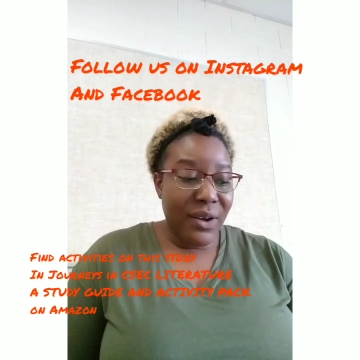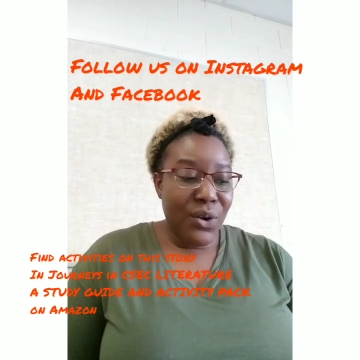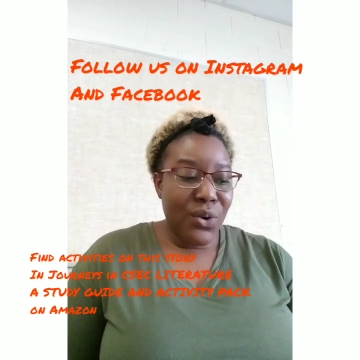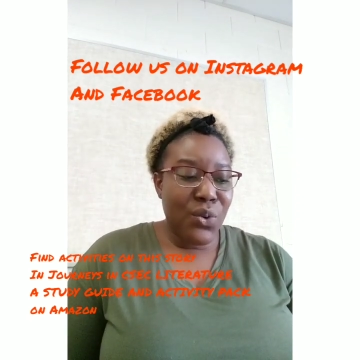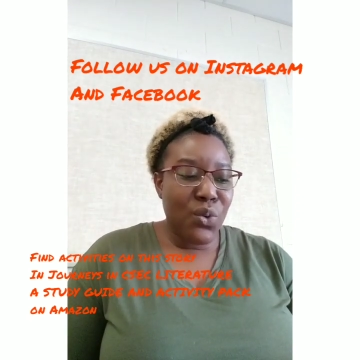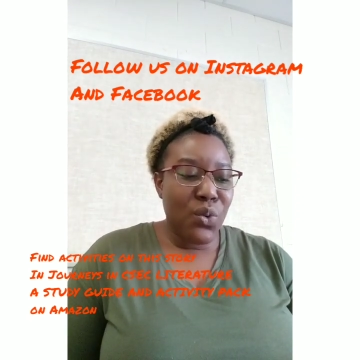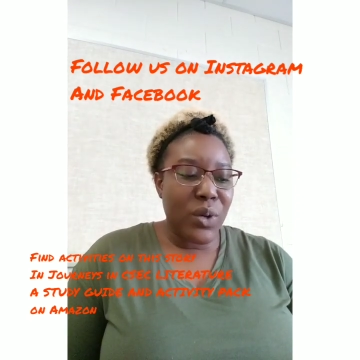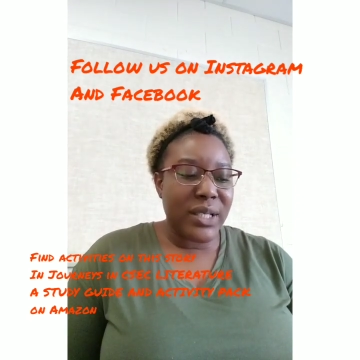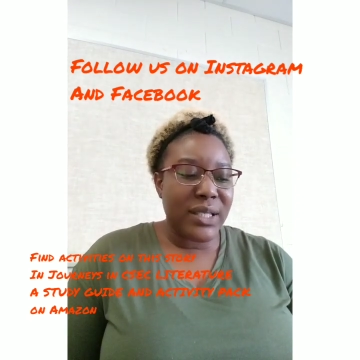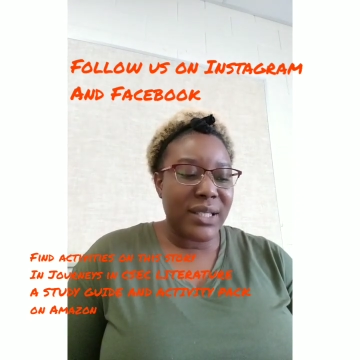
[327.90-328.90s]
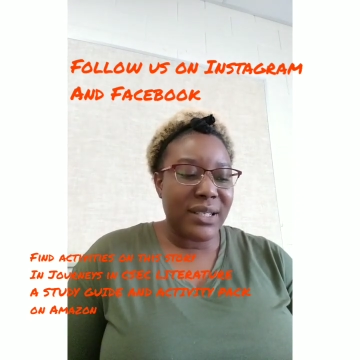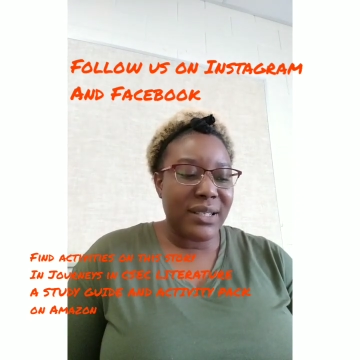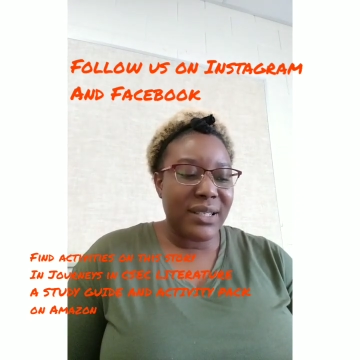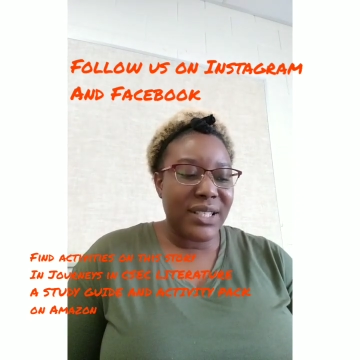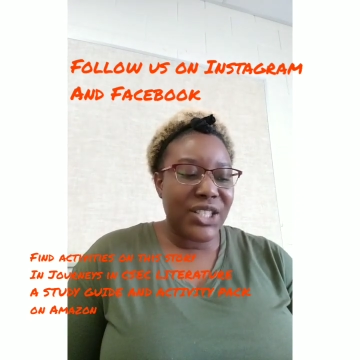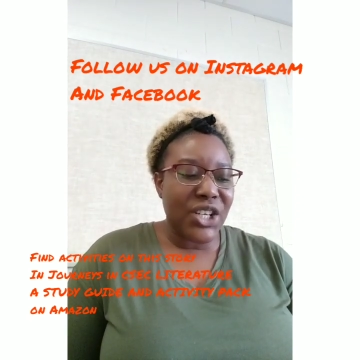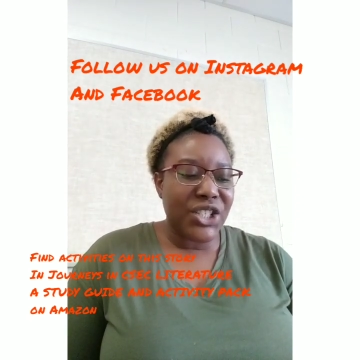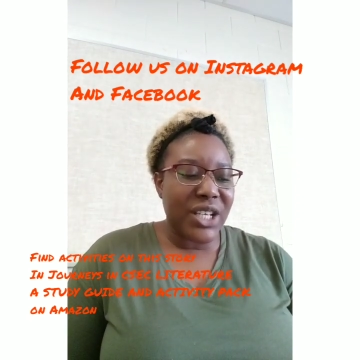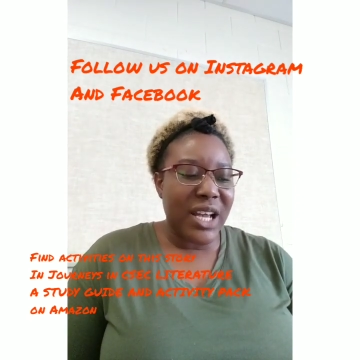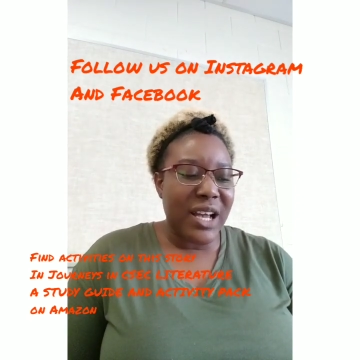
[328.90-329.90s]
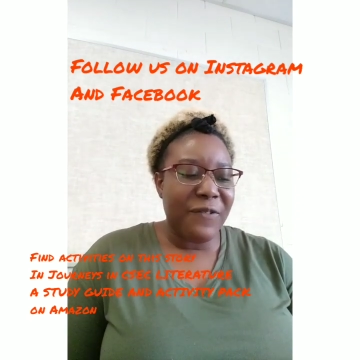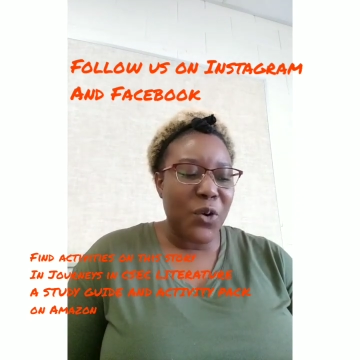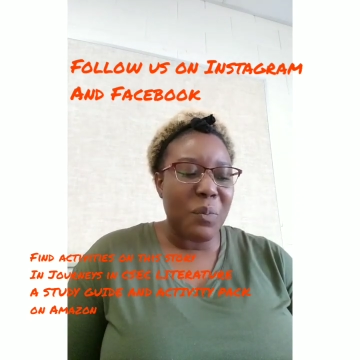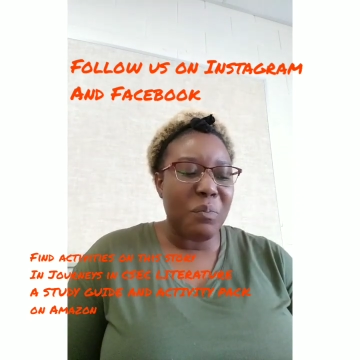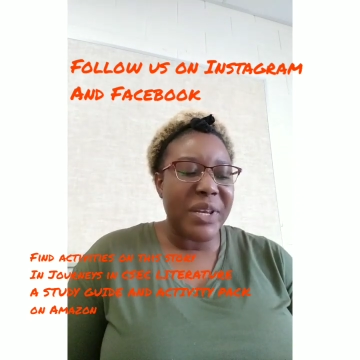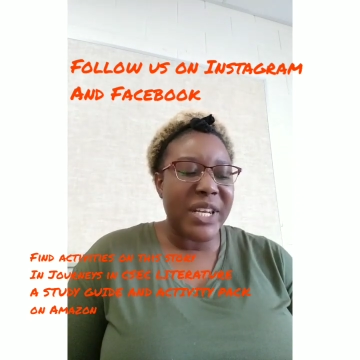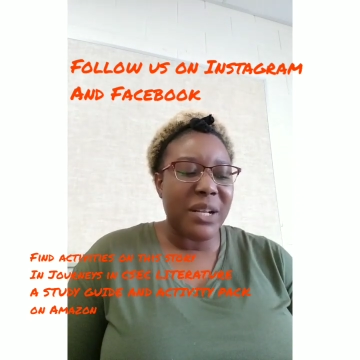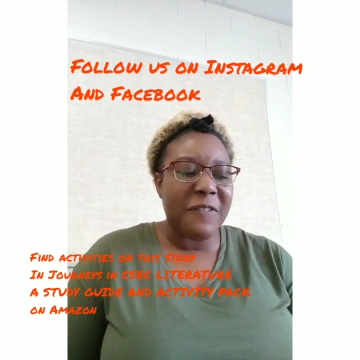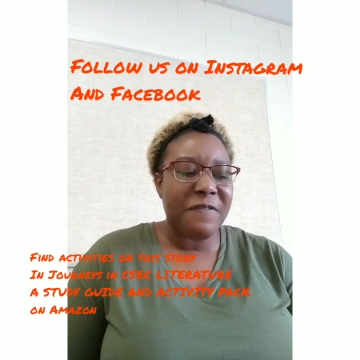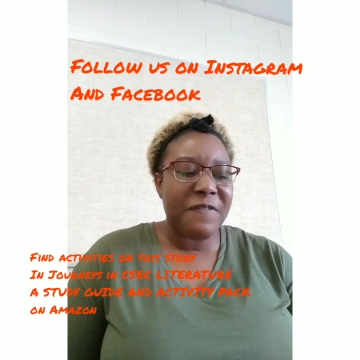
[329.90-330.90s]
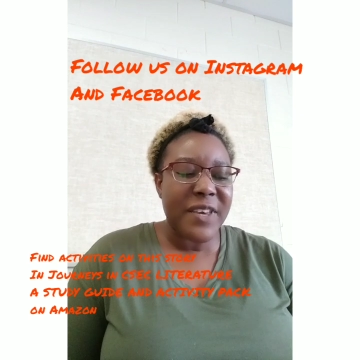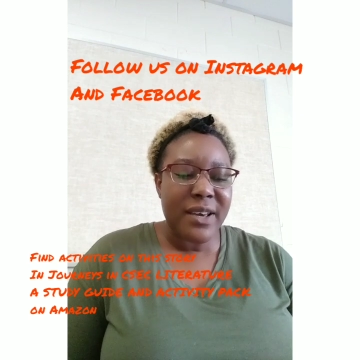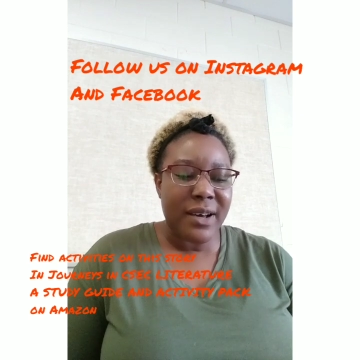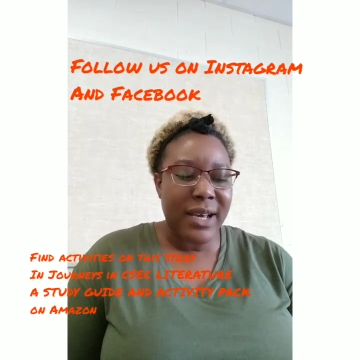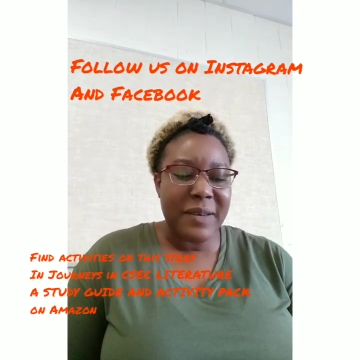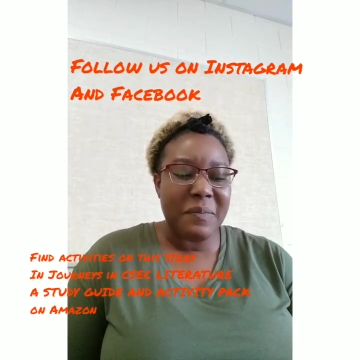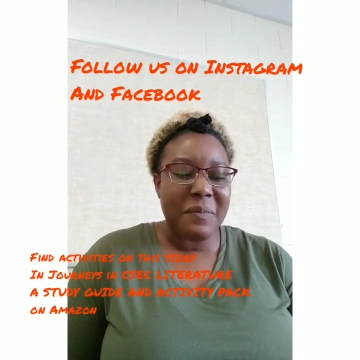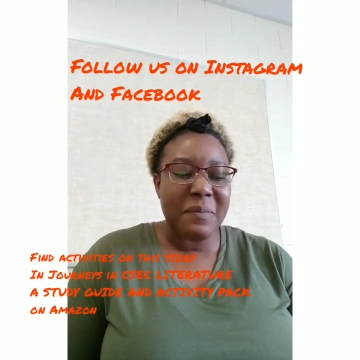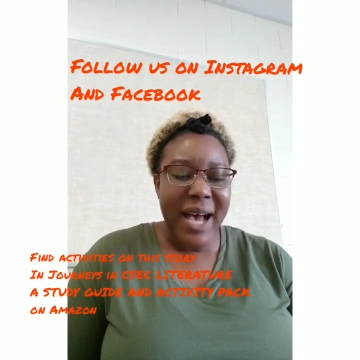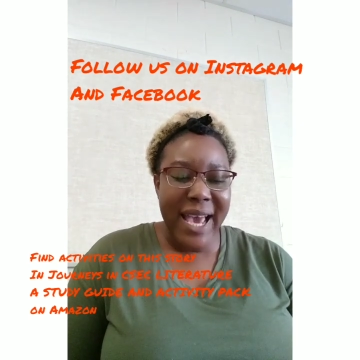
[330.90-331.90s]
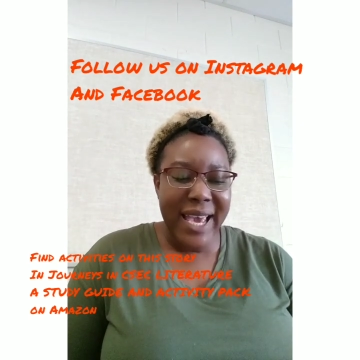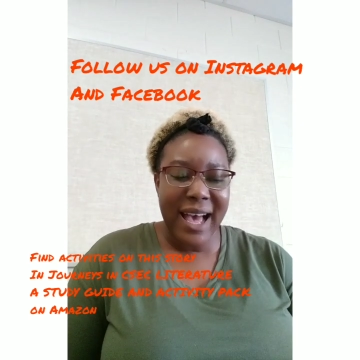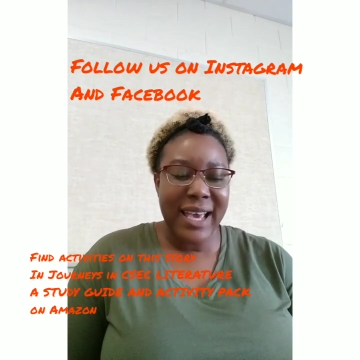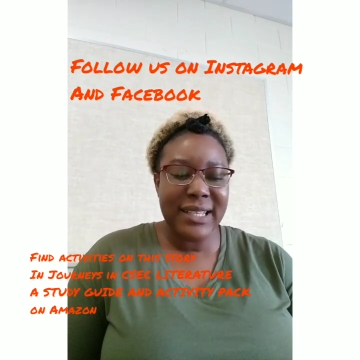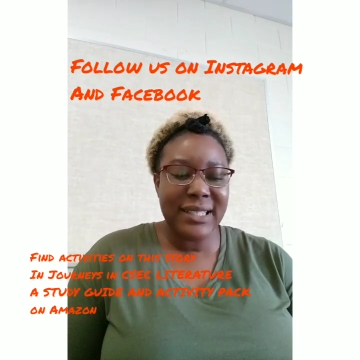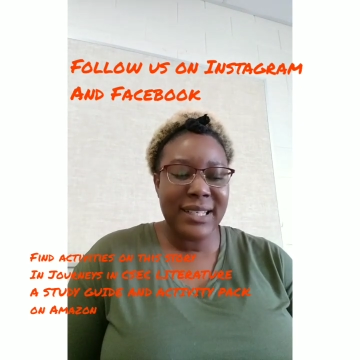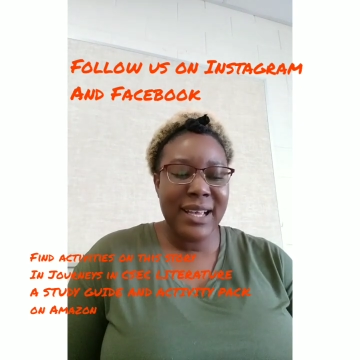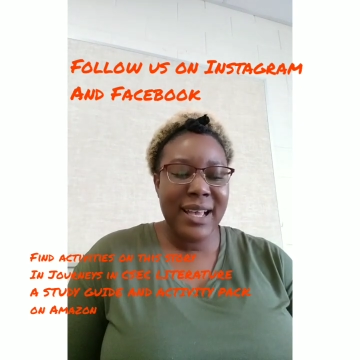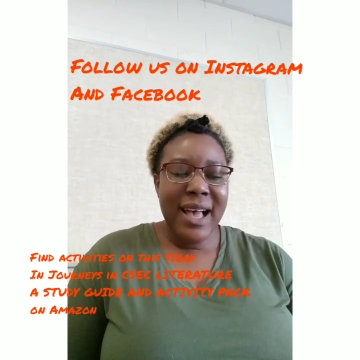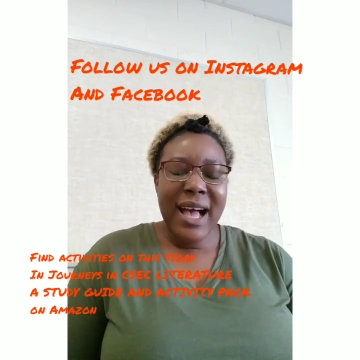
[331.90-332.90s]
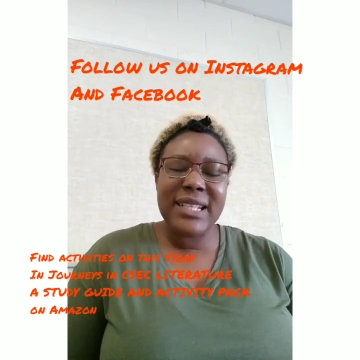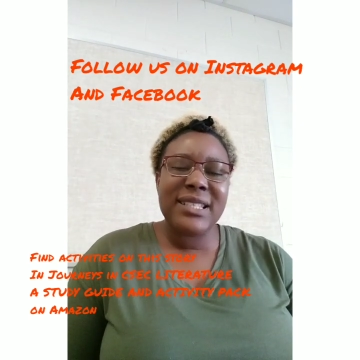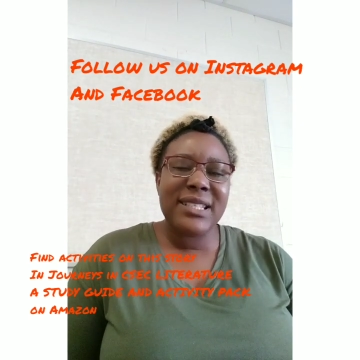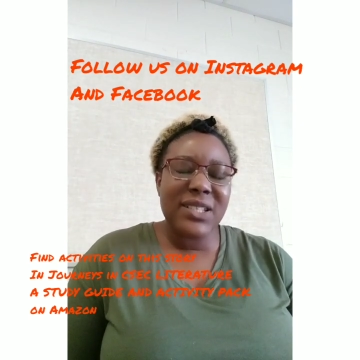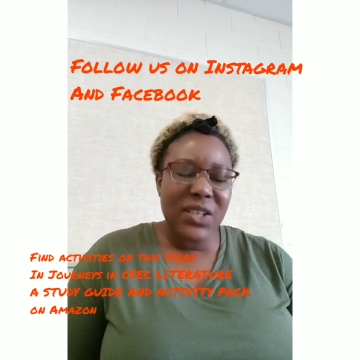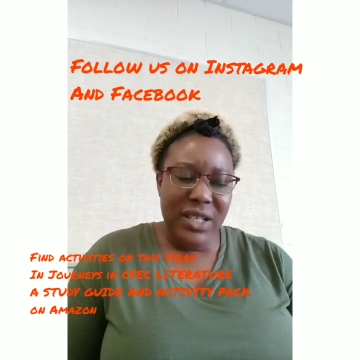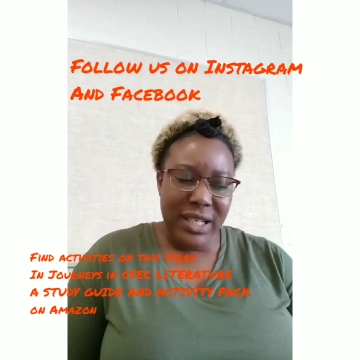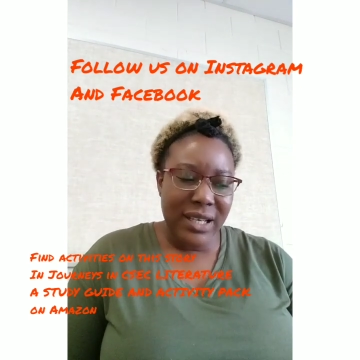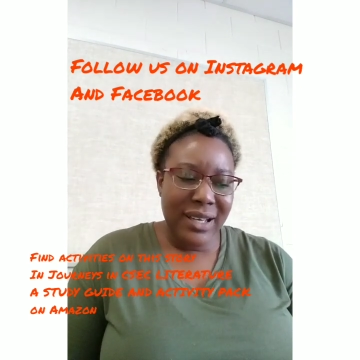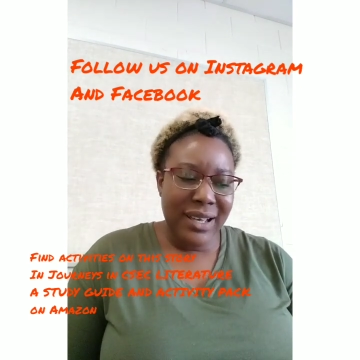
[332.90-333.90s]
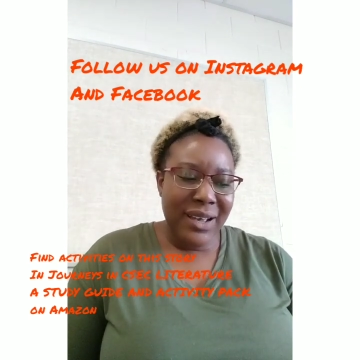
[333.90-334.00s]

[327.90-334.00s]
who was such a formidable figure in my eyes, had suddenly,